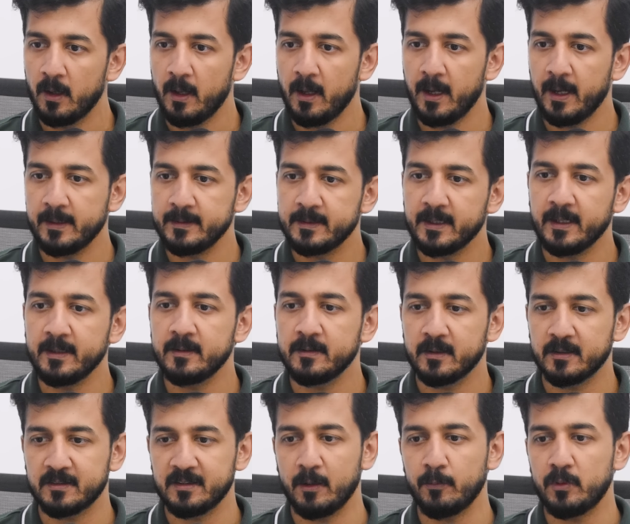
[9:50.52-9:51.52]
and then the
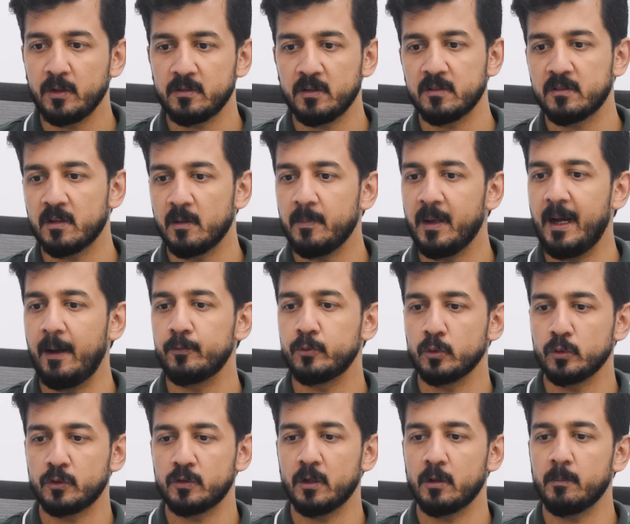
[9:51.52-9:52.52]
safety system have to
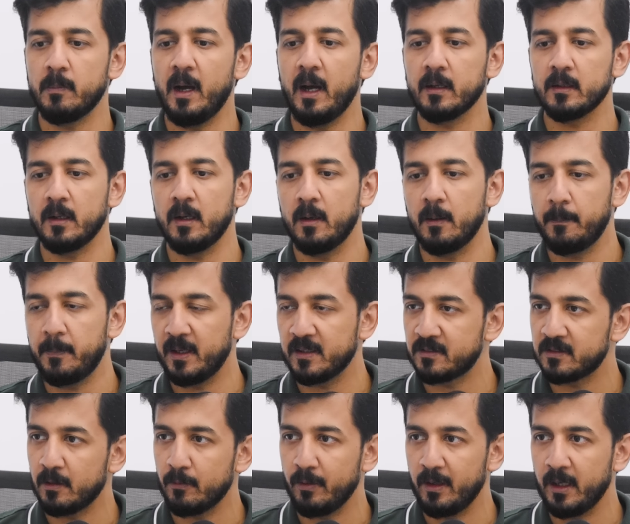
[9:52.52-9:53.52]
sit back
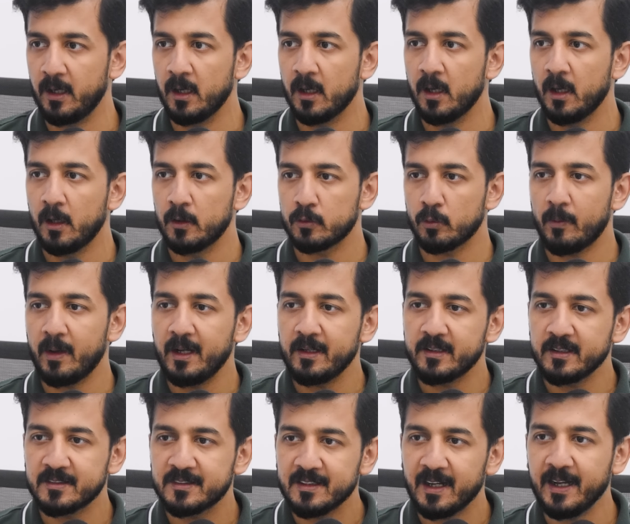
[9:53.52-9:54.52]
passively. So while
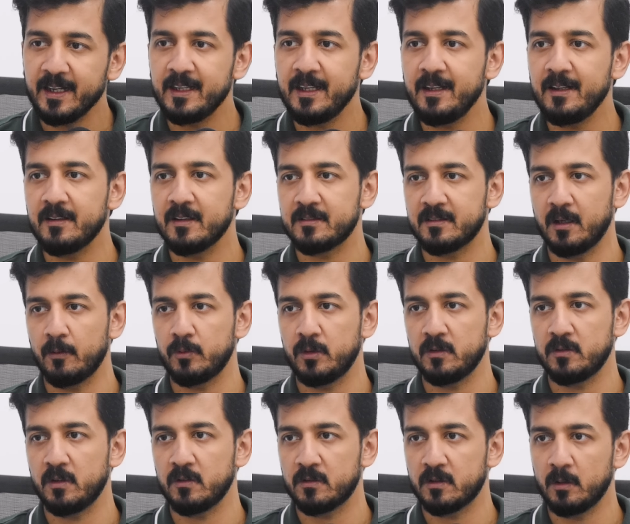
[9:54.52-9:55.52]
designing the safety
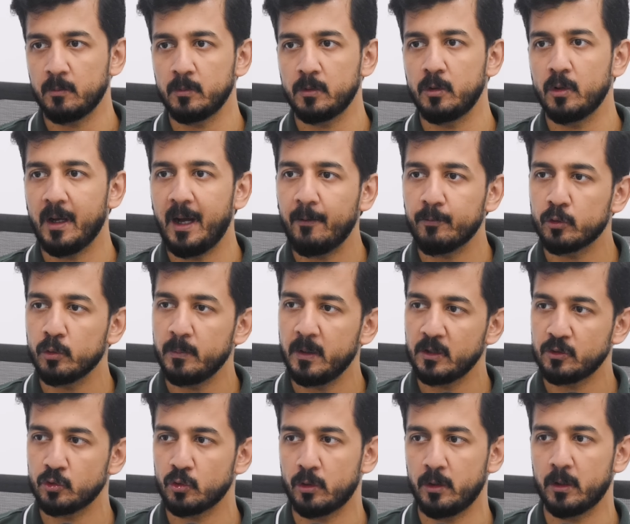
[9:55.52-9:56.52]
system, you have to make
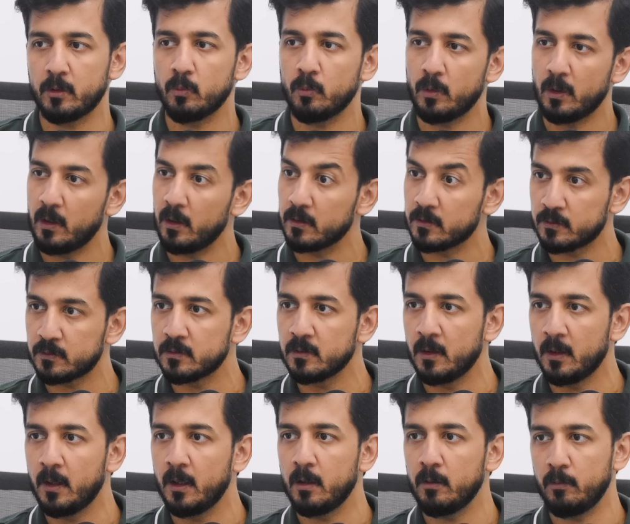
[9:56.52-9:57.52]
sure it works
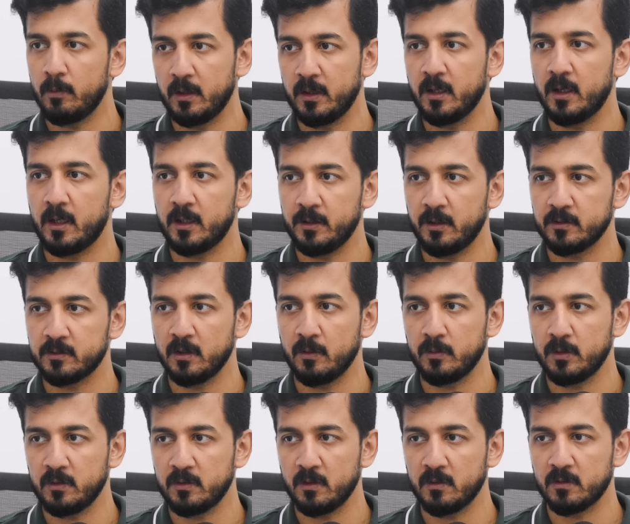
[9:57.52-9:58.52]
with the other
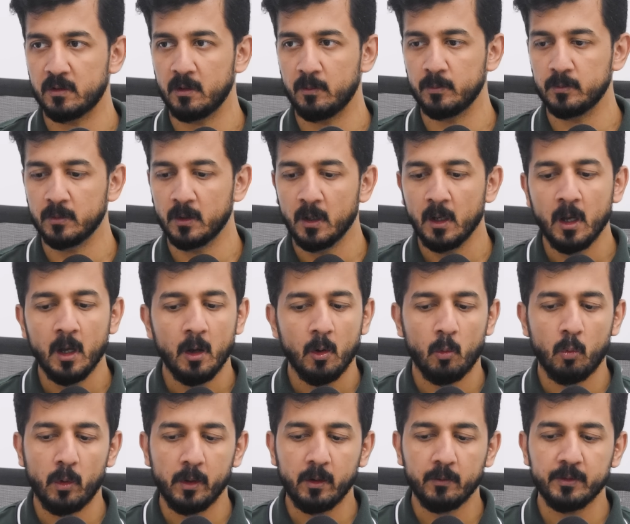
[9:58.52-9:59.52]
safety system.
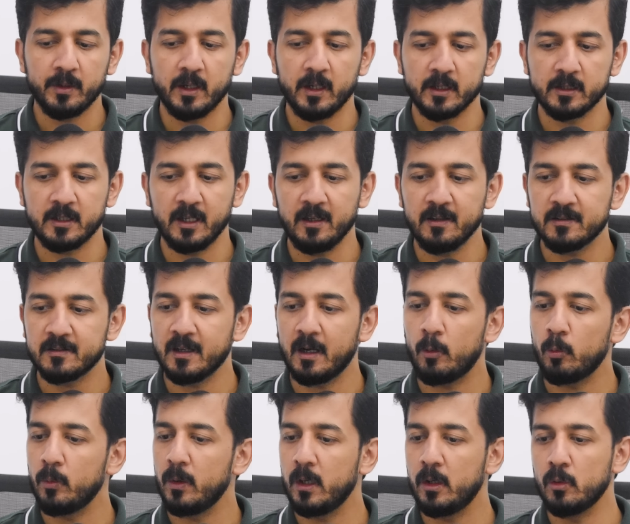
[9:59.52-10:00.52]
One of the things
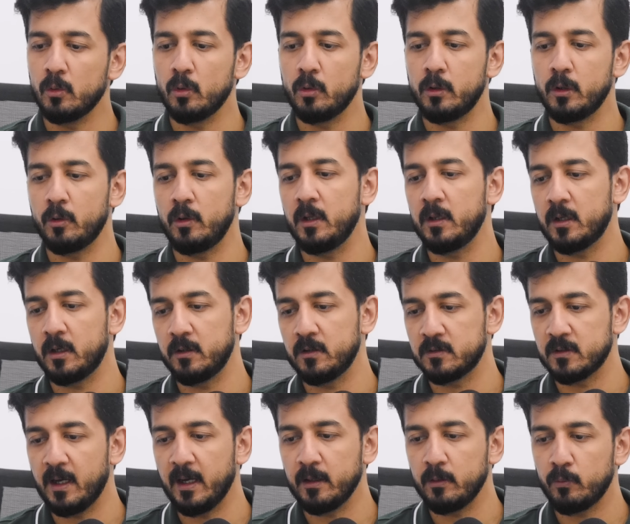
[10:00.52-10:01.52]
that we do during the
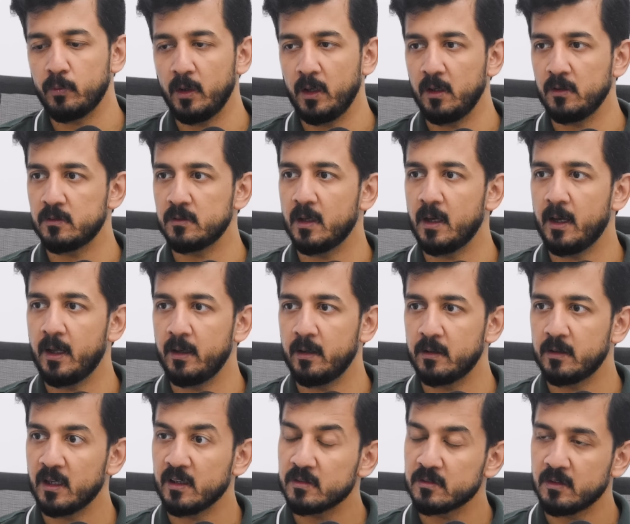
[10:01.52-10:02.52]
design phase and
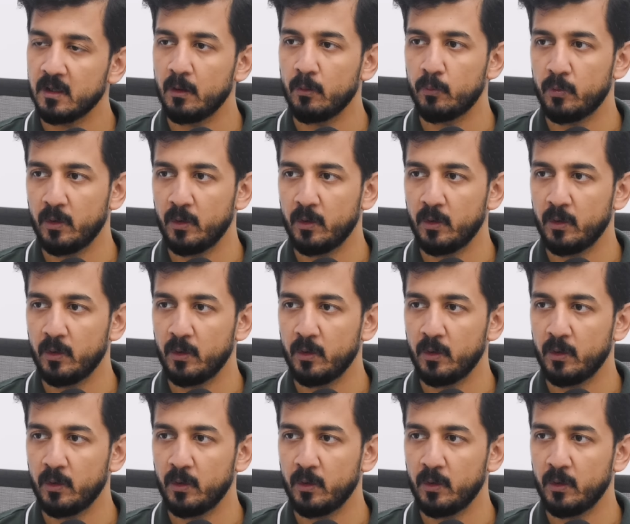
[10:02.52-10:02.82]
testing